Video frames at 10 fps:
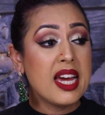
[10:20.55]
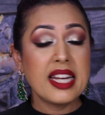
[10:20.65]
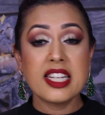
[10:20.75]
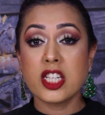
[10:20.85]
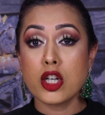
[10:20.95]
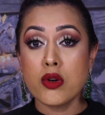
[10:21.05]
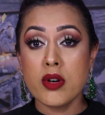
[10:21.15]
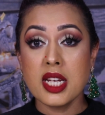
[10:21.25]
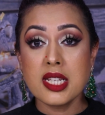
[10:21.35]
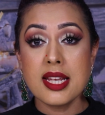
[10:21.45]
it doesn't
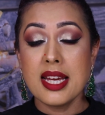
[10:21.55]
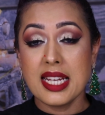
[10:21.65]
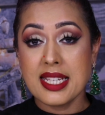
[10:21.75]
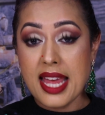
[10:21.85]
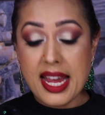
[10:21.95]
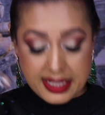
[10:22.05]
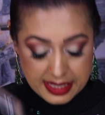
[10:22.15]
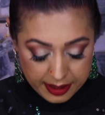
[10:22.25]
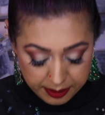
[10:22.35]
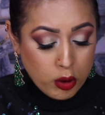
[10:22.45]
crease, it's excellent.